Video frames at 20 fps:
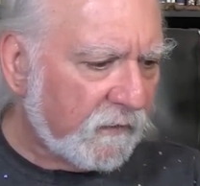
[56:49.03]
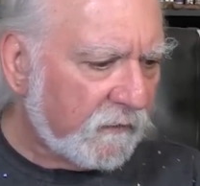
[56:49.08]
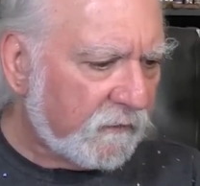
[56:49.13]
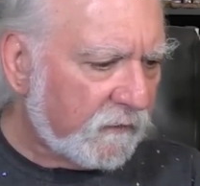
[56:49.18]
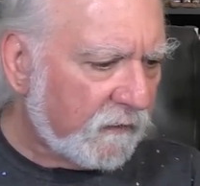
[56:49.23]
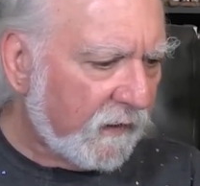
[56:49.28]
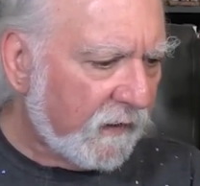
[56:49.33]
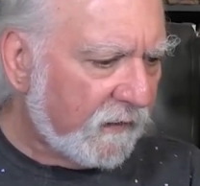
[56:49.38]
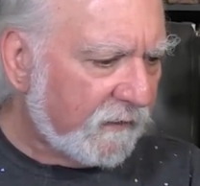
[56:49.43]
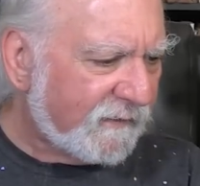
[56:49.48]

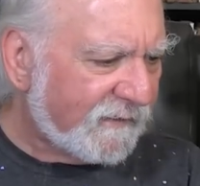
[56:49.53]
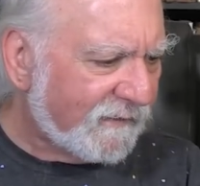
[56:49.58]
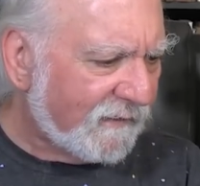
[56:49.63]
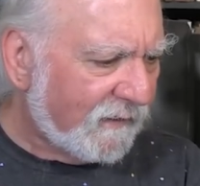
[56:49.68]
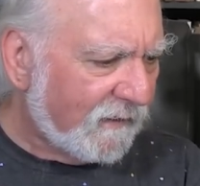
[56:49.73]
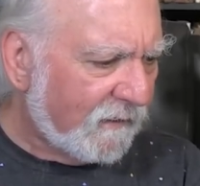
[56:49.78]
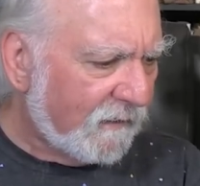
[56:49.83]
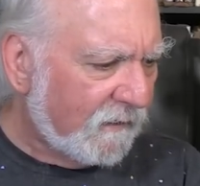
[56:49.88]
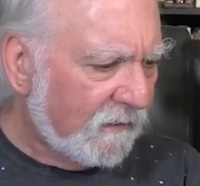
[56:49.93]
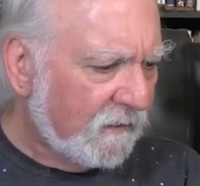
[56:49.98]
It's at
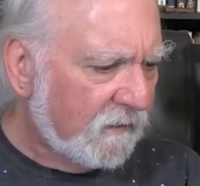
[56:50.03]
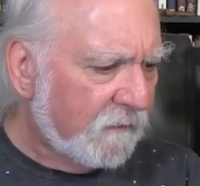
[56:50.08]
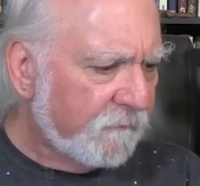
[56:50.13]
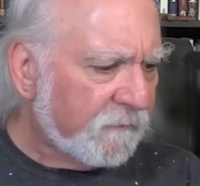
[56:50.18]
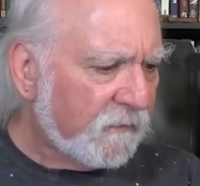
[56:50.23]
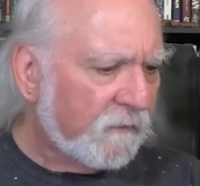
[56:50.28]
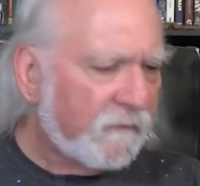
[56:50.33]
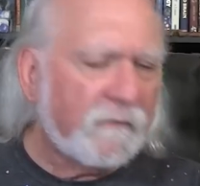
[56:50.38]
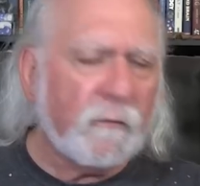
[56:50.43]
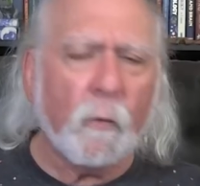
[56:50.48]
uh,
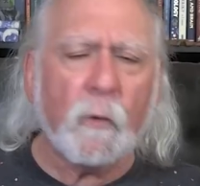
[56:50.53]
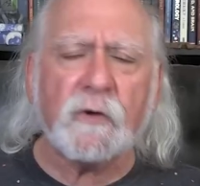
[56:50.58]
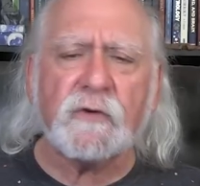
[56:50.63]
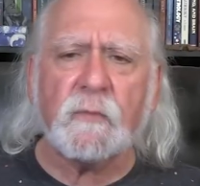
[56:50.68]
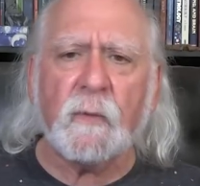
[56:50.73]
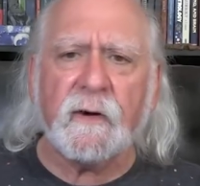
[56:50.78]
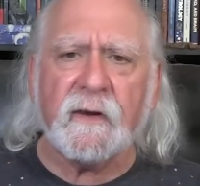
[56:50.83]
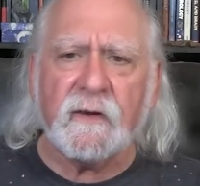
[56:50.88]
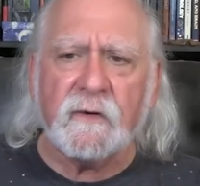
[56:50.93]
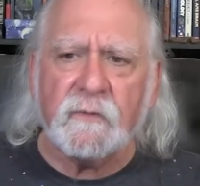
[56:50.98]

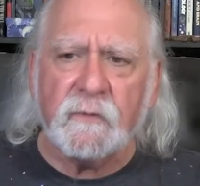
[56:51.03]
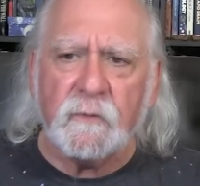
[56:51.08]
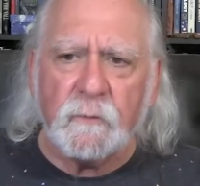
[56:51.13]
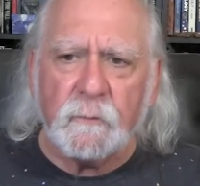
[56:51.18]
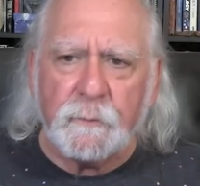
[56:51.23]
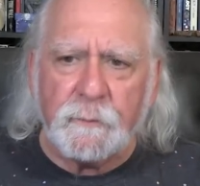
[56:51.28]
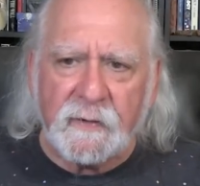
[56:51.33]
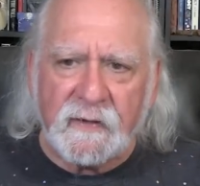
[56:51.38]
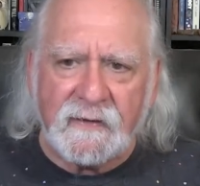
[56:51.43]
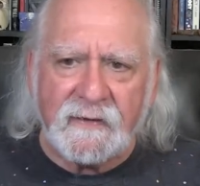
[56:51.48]

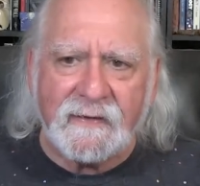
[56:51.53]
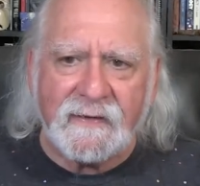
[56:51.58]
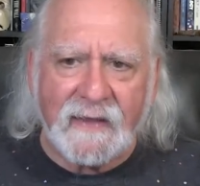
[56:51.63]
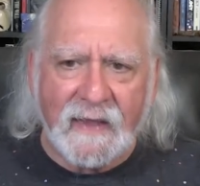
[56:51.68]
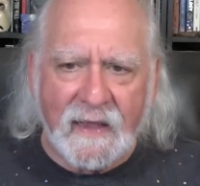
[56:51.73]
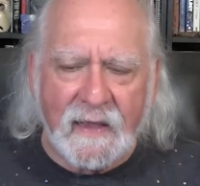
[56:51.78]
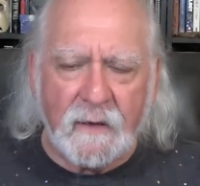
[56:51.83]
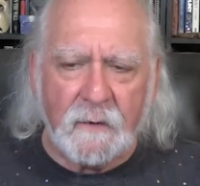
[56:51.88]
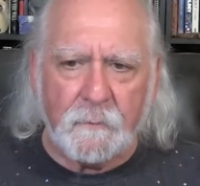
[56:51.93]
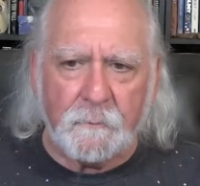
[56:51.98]
4:22
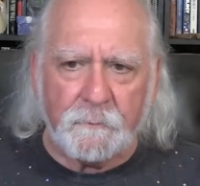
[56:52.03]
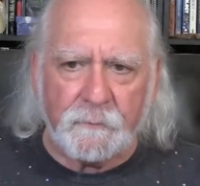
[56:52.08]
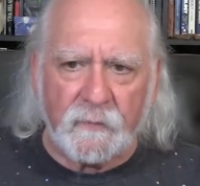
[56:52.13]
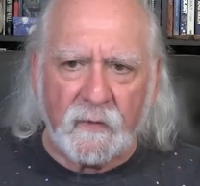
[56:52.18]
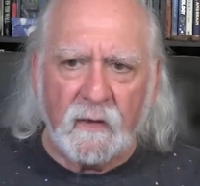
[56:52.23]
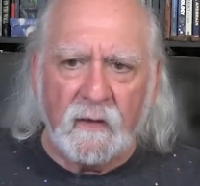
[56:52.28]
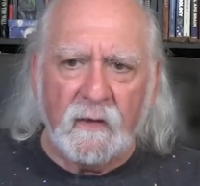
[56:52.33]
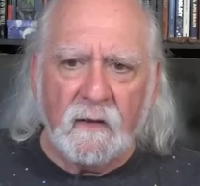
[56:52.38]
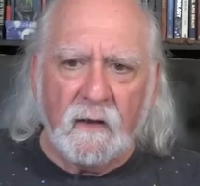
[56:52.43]
p.m.